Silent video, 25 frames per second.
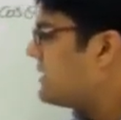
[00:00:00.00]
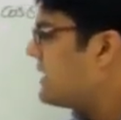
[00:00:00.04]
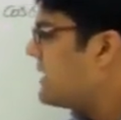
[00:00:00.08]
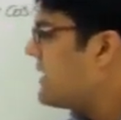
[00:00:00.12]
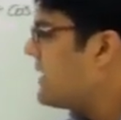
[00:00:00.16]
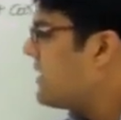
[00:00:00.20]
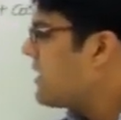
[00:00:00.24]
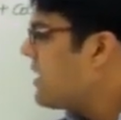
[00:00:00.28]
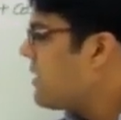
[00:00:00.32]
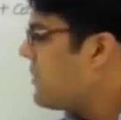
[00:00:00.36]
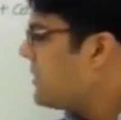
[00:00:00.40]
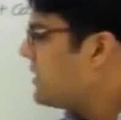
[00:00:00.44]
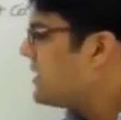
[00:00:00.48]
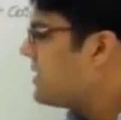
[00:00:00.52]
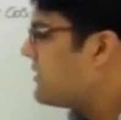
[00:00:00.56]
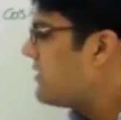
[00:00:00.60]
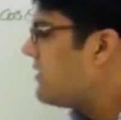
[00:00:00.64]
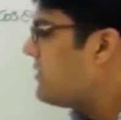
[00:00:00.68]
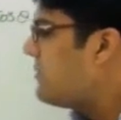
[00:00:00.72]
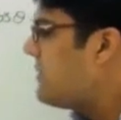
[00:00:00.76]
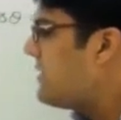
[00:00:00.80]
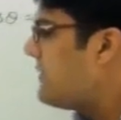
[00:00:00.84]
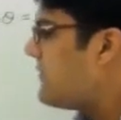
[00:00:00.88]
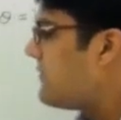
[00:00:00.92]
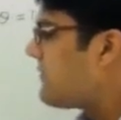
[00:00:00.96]
The denominator
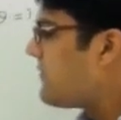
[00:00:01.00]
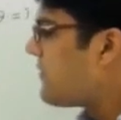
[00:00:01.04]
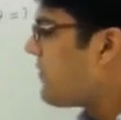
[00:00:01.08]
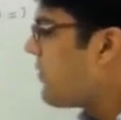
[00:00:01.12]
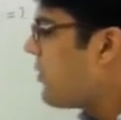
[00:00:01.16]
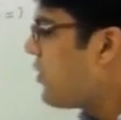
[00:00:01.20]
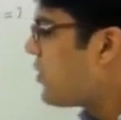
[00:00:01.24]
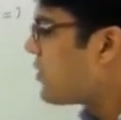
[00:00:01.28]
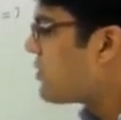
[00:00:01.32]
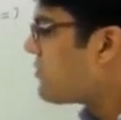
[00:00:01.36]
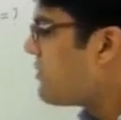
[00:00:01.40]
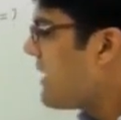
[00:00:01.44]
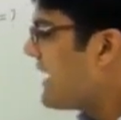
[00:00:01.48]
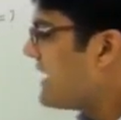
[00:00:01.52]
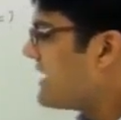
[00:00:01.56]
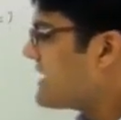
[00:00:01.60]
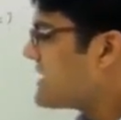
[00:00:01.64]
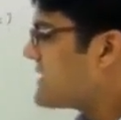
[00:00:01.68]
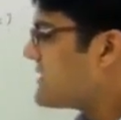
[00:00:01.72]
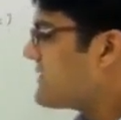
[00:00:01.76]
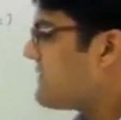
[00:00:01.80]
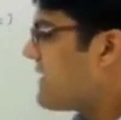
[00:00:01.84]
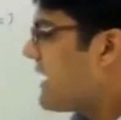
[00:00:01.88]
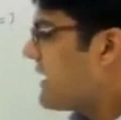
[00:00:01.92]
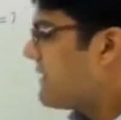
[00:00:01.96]
will be 4
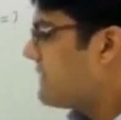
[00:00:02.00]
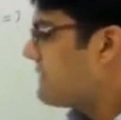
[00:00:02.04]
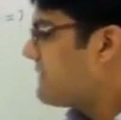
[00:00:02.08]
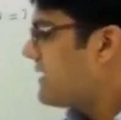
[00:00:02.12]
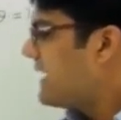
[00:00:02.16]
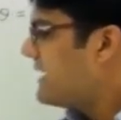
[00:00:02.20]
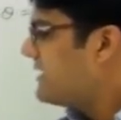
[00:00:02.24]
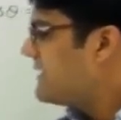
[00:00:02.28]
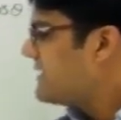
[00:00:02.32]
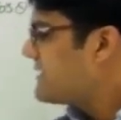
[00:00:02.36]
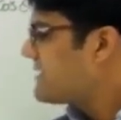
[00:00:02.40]
minus 5, right?